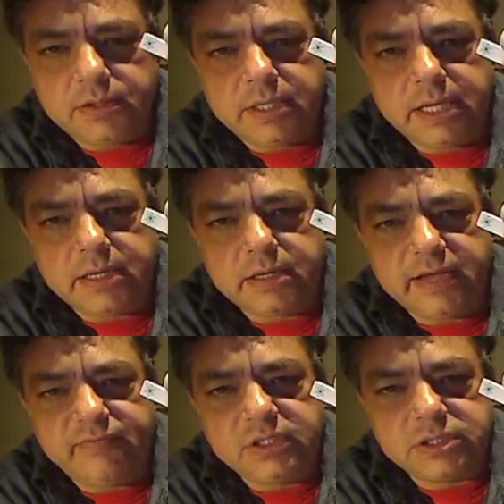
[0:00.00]
to get an
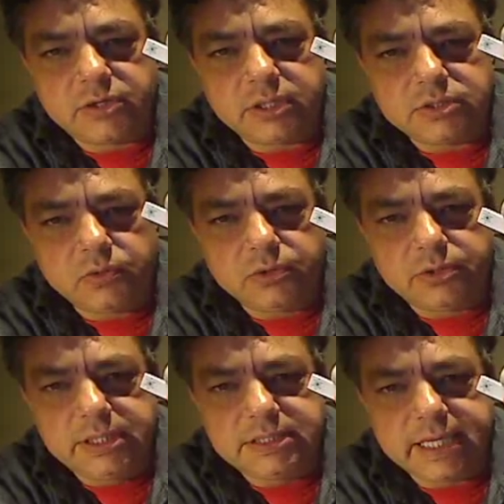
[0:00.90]
average across all
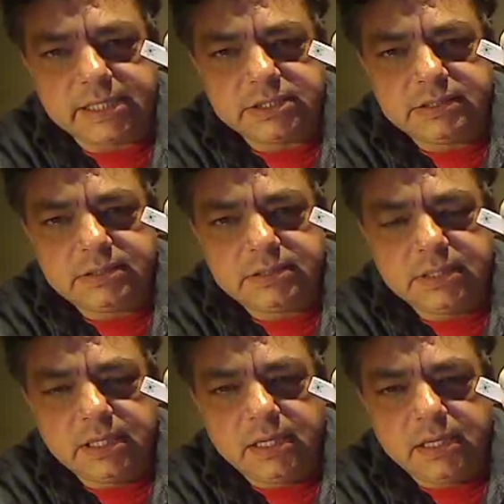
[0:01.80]
three
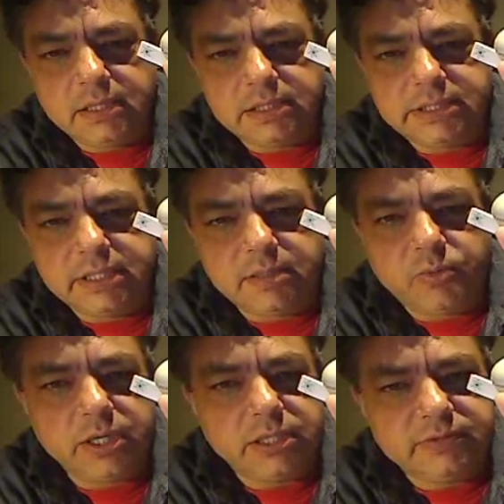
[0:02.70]
sections. The single
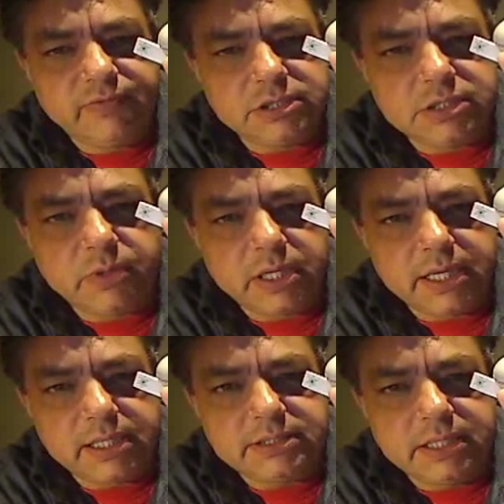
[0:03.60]
point is if you just want to
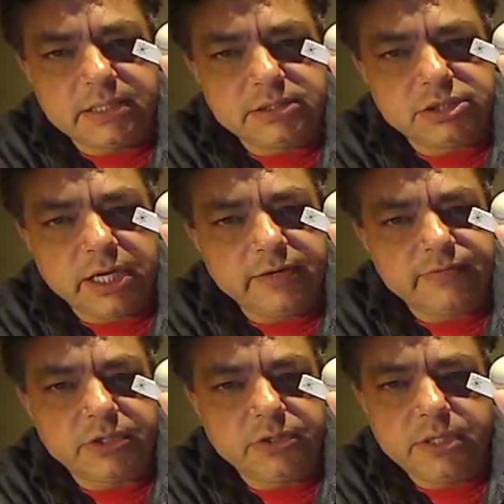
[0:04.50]
get a certain shade
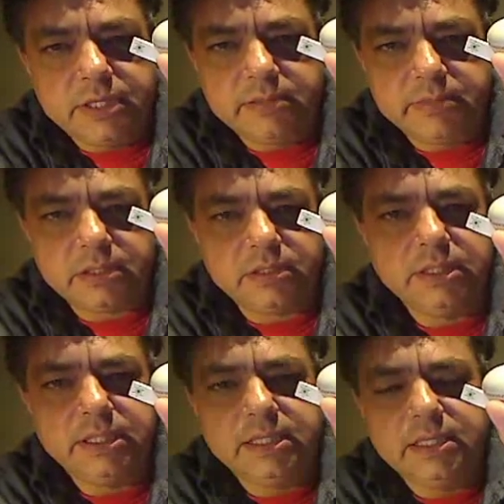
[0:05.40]
of the tooth in the middle,
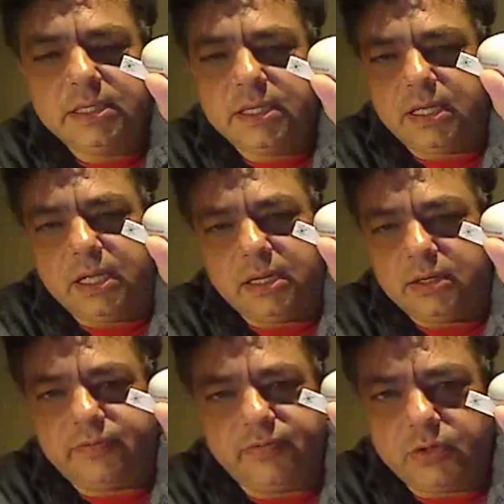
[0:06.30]

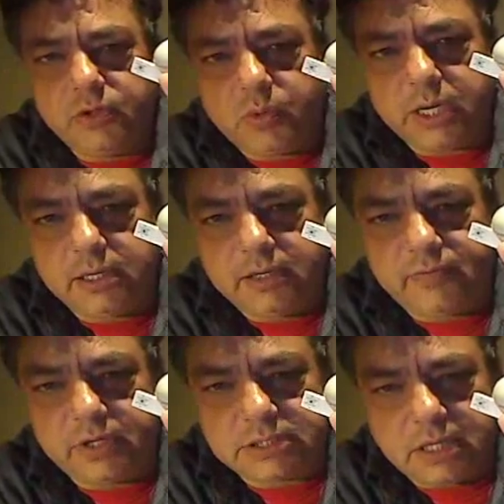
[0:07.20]
like for tooth whitening,
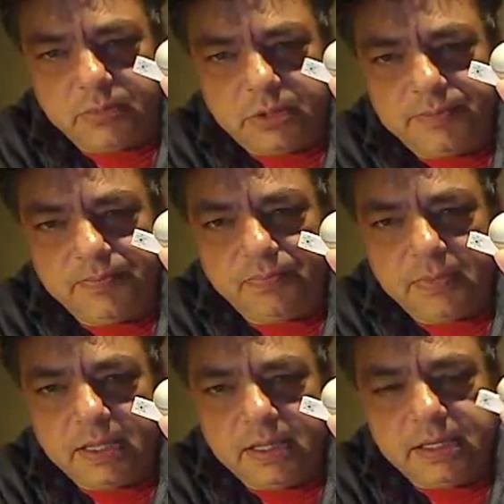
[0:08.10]
for example.
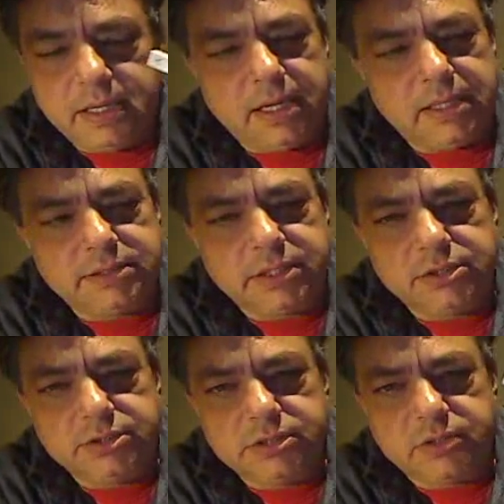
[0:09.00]
So
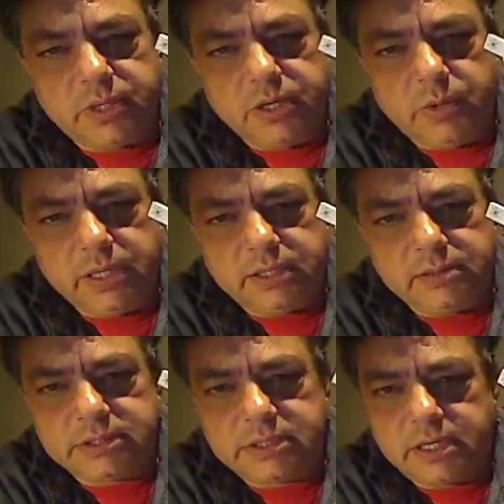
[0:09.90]
choose the one you want.
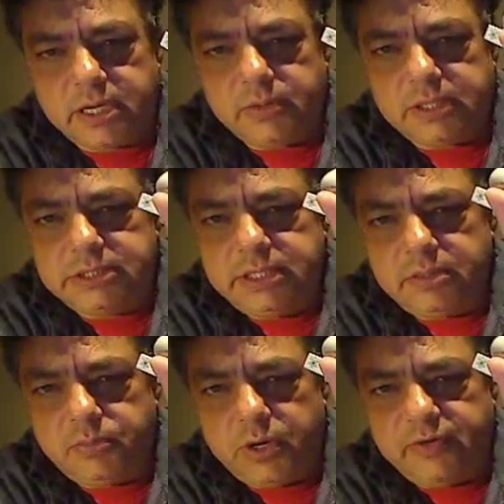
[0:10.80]
I'm just going to go with the
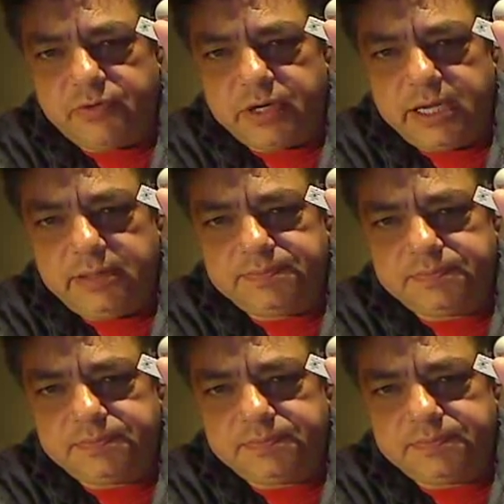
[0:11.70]
single point for now.